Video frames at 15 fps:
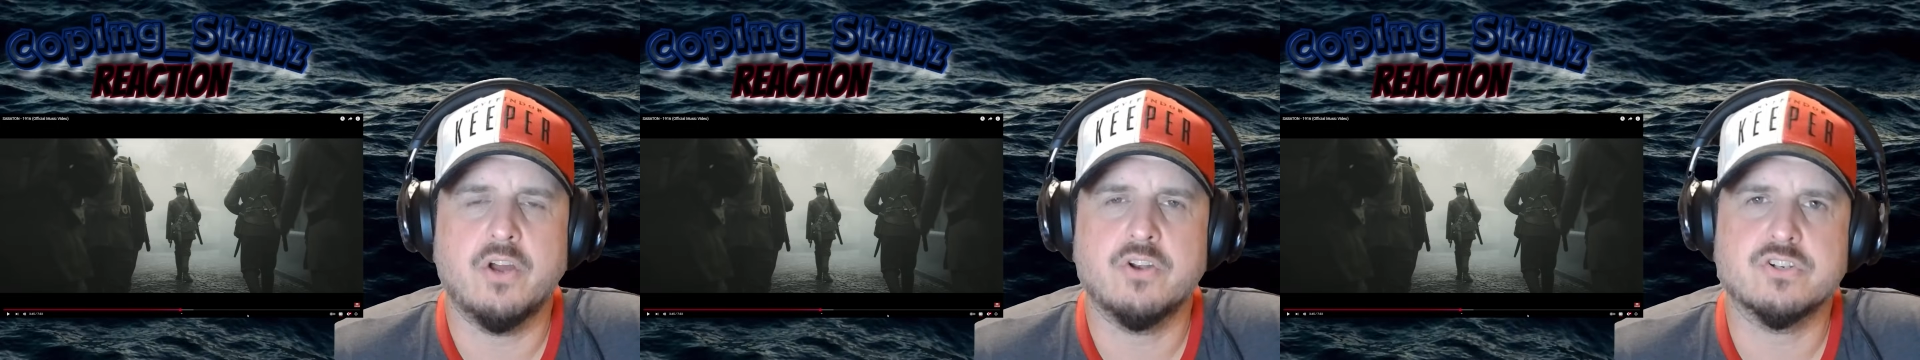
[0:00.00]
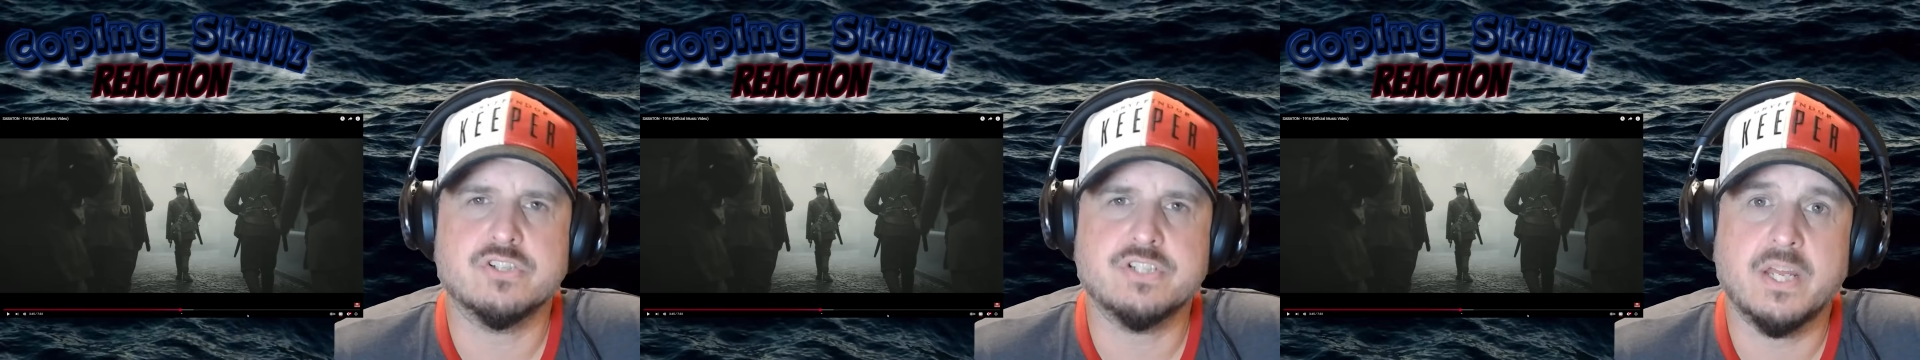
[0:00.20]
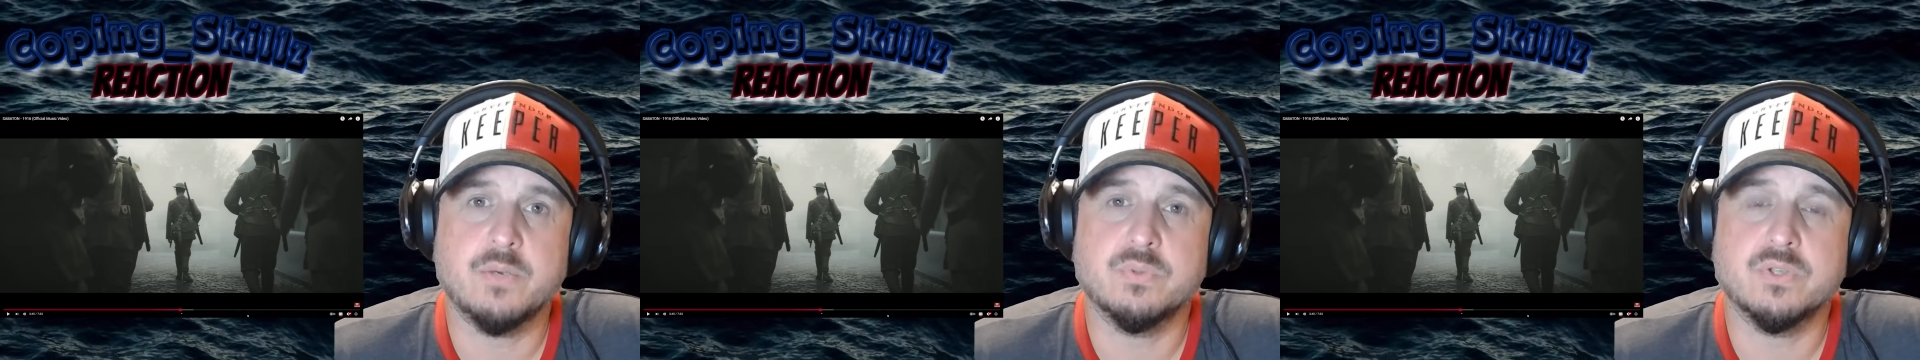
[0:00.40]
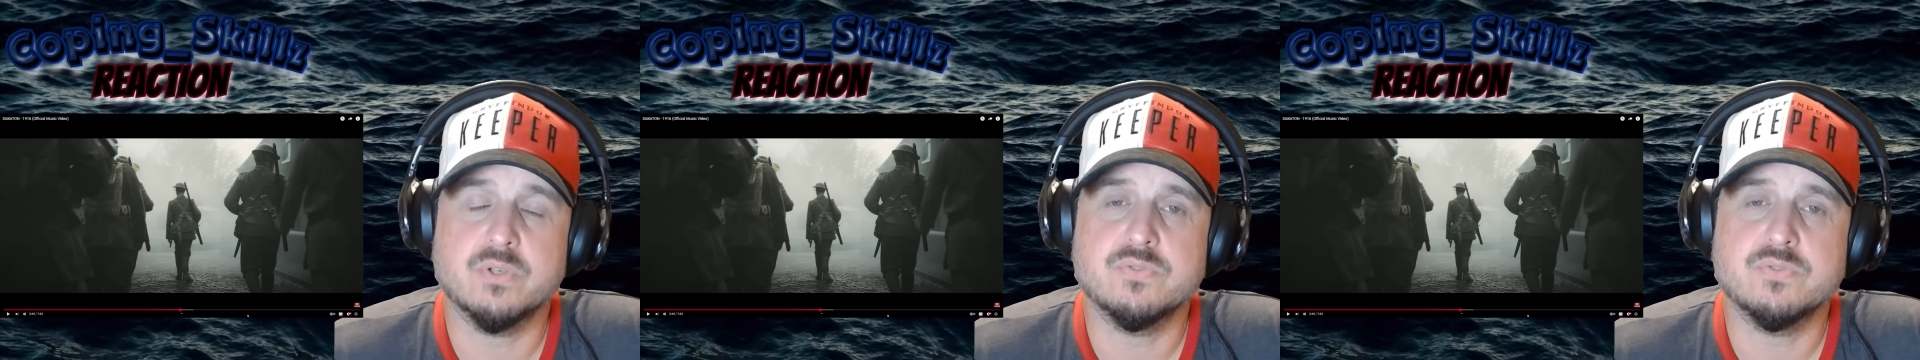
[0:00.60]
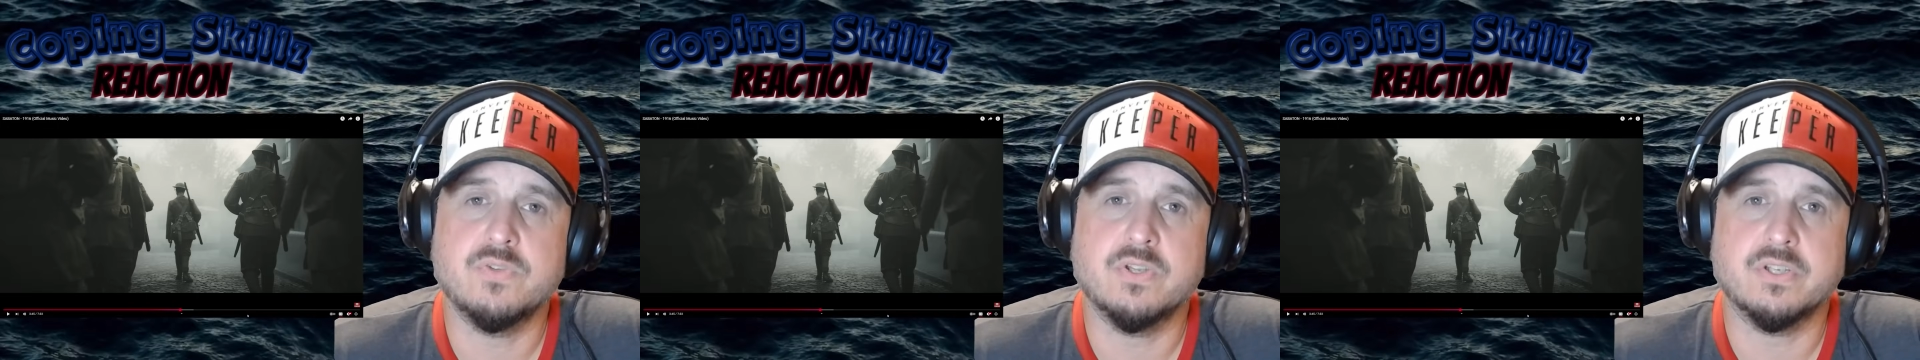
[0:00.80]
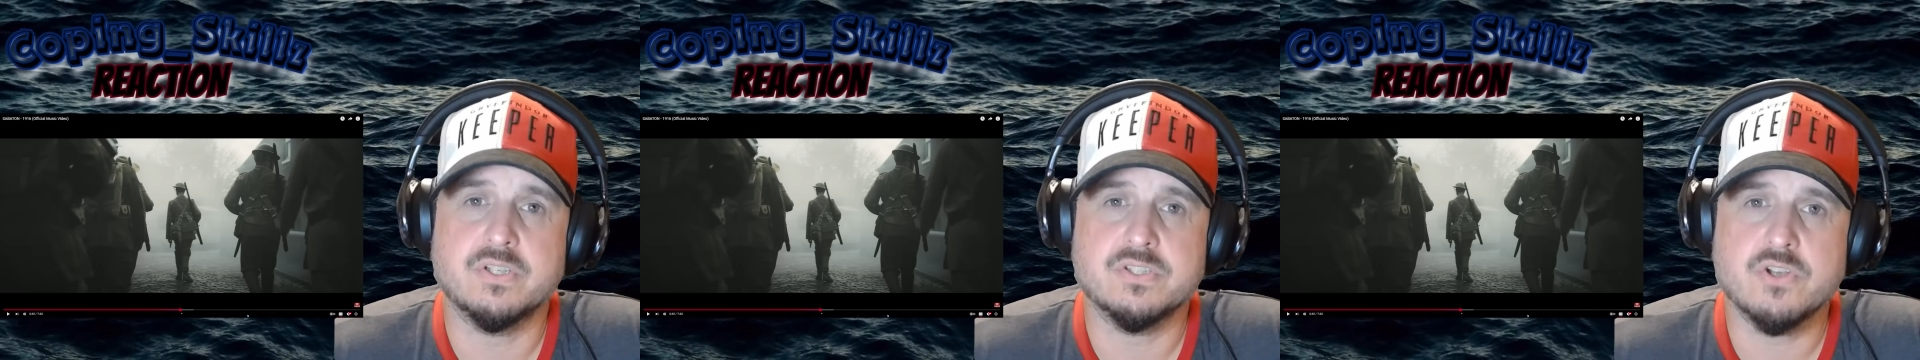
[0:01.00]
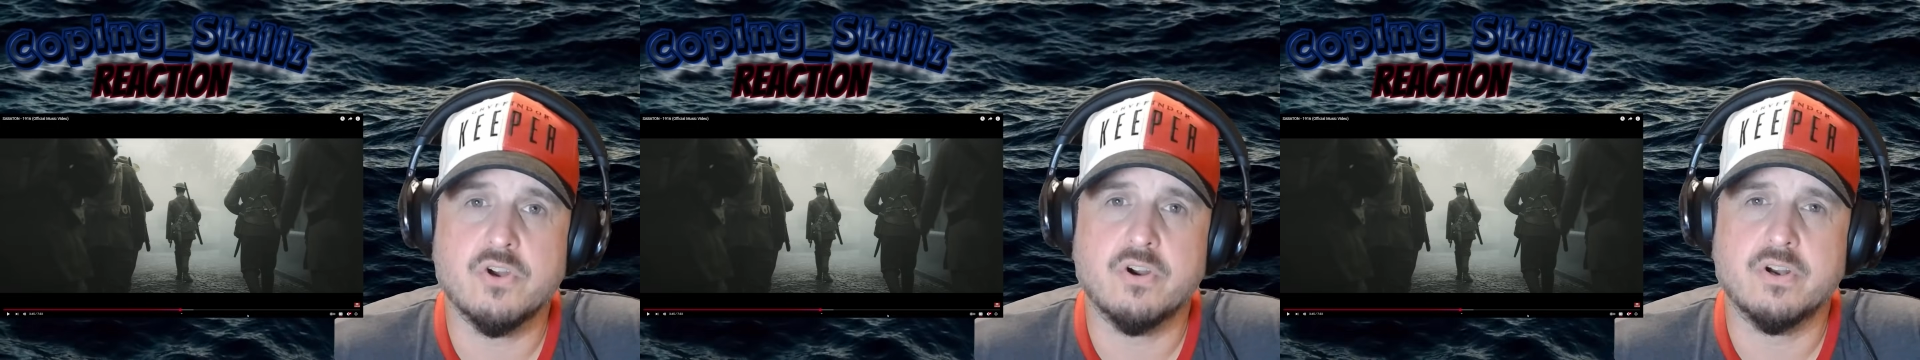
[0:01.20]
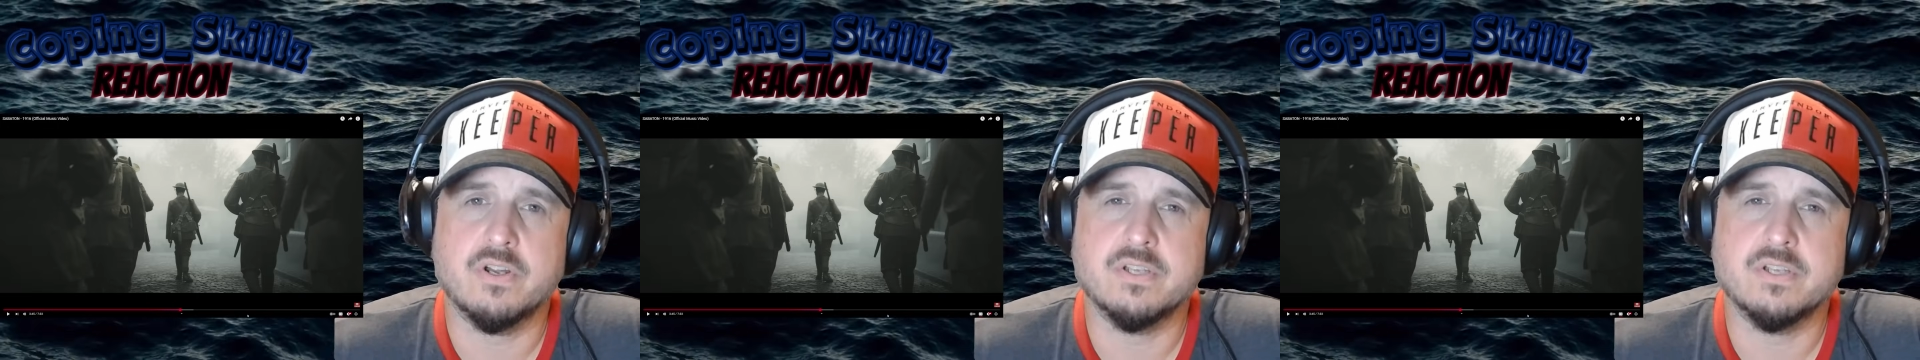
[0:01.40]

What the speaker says: understand what those feelings are